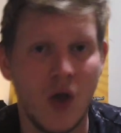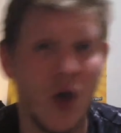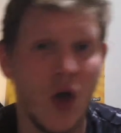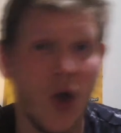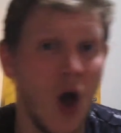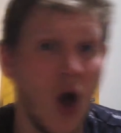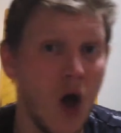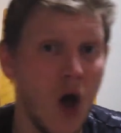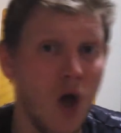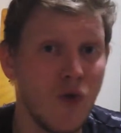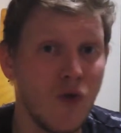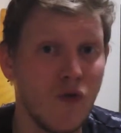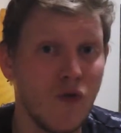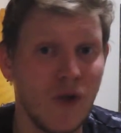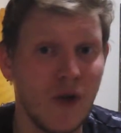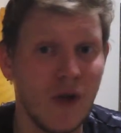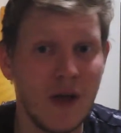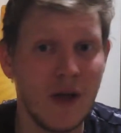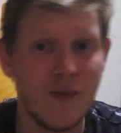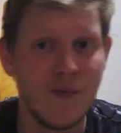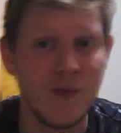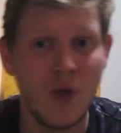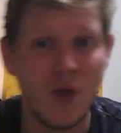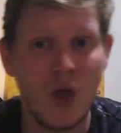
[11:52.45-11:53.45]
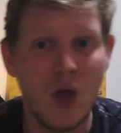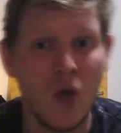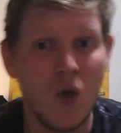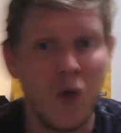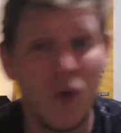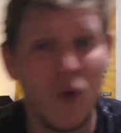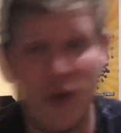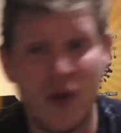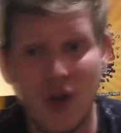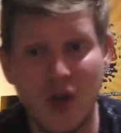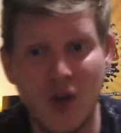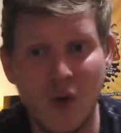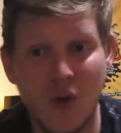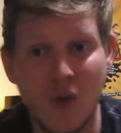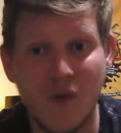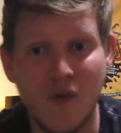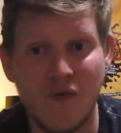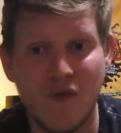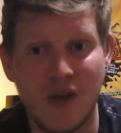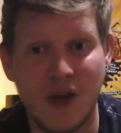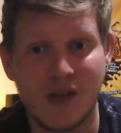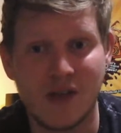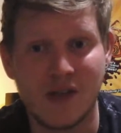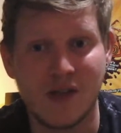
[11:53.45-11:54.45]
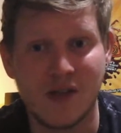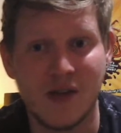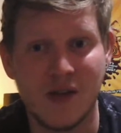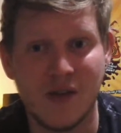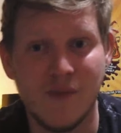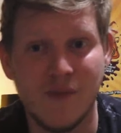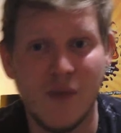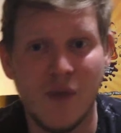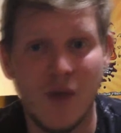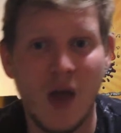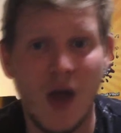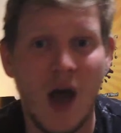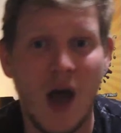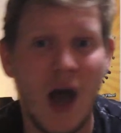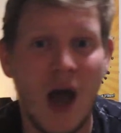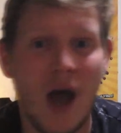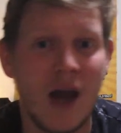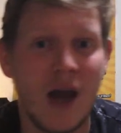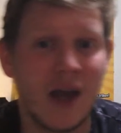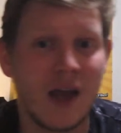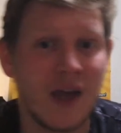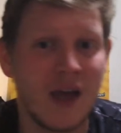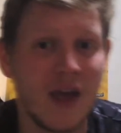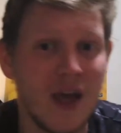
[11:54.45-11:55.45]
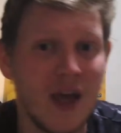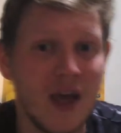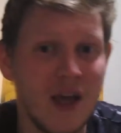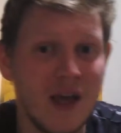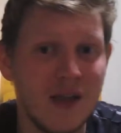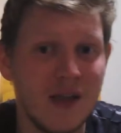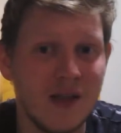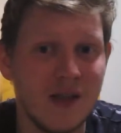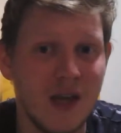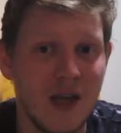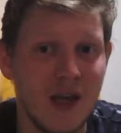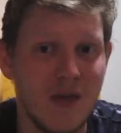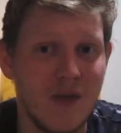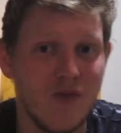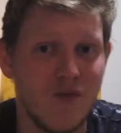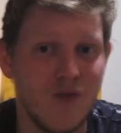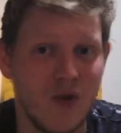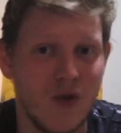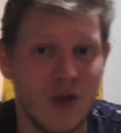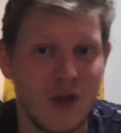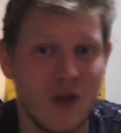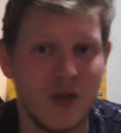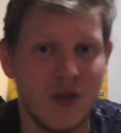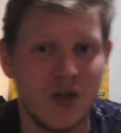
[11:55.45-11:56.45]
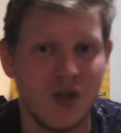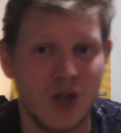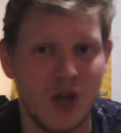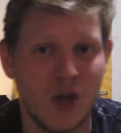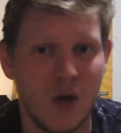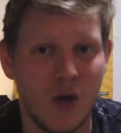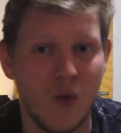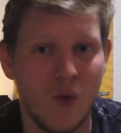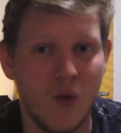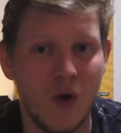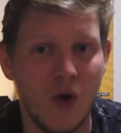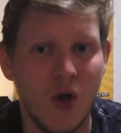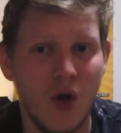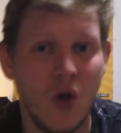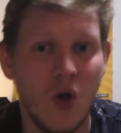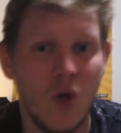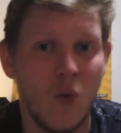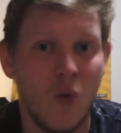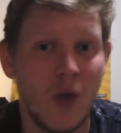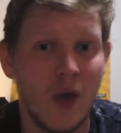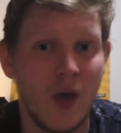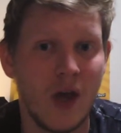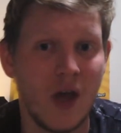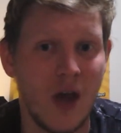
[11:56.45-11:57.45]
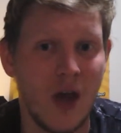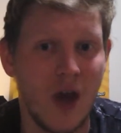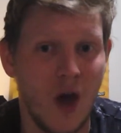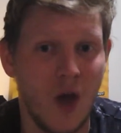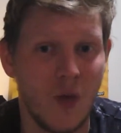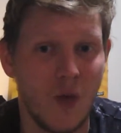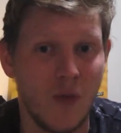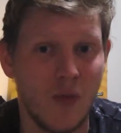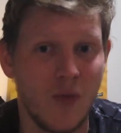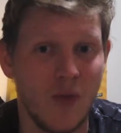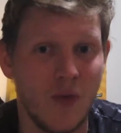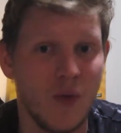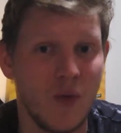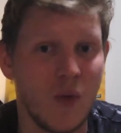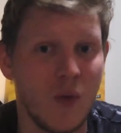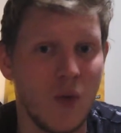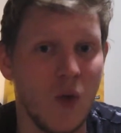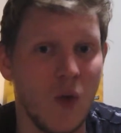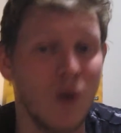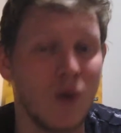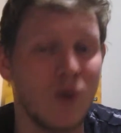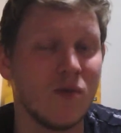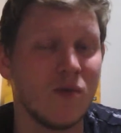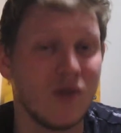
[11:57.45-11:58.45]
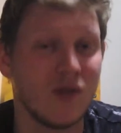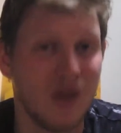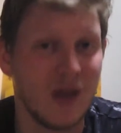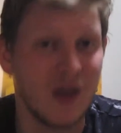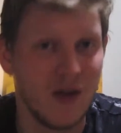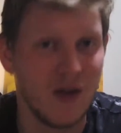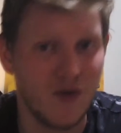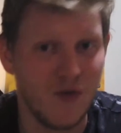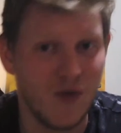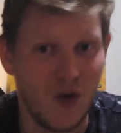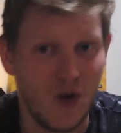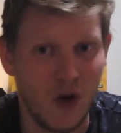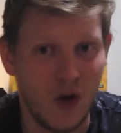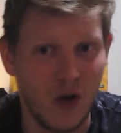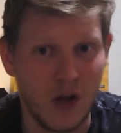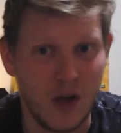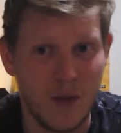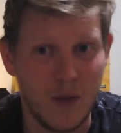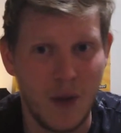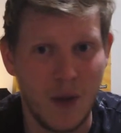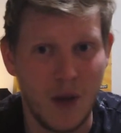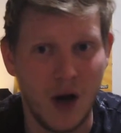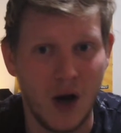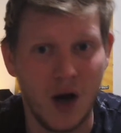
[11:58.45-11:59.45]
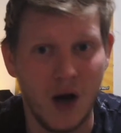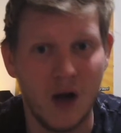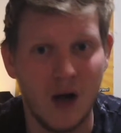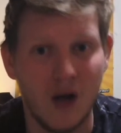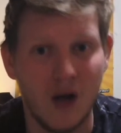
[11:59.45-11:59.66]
Hopefully, with a new investor and a keen team running the show, we can hope that we won't see it falling apart